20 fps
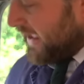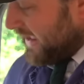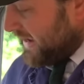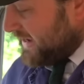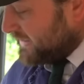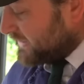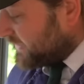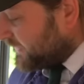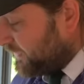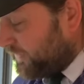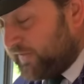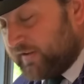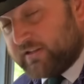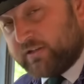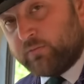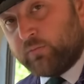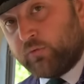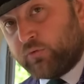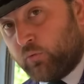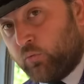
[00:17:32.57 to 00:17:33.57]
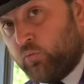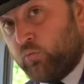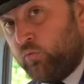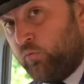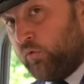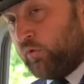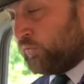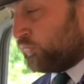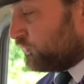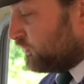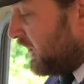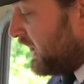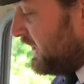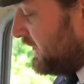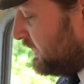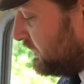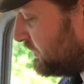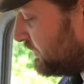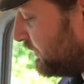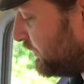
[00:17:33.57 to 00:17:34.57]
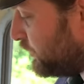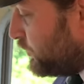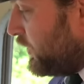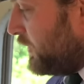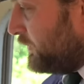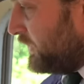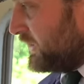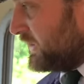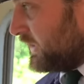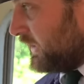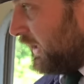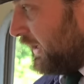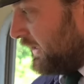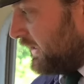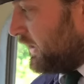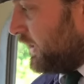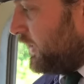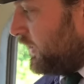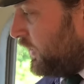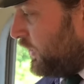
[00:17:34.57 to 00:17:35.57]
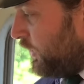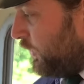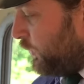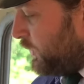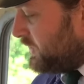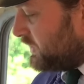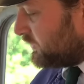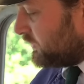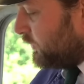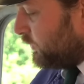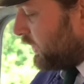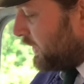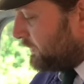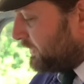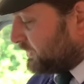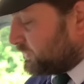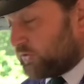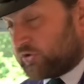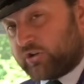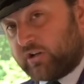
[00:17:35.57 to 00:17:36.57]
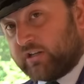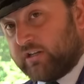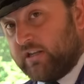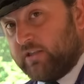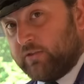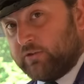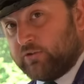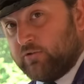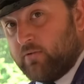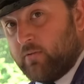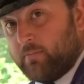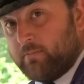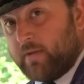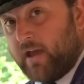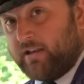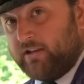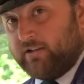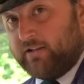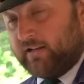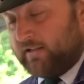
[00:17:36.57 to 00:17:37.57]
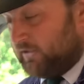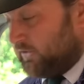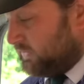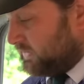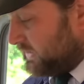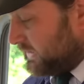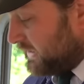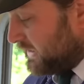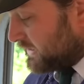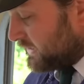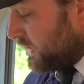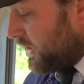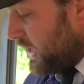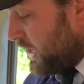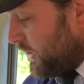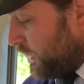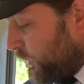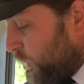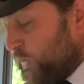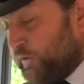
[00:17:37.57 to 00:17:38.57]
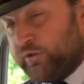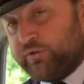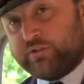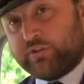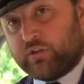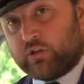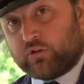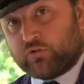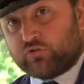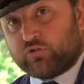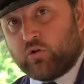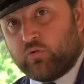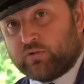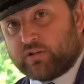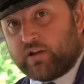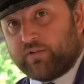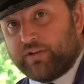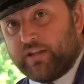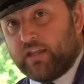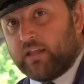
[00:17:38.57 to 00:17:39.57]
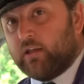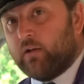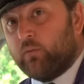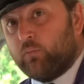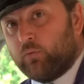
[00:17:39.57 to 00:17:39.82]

It's fitted with all the range of equipment like windscreen wipers, which I can either do manually using this or using the control down here,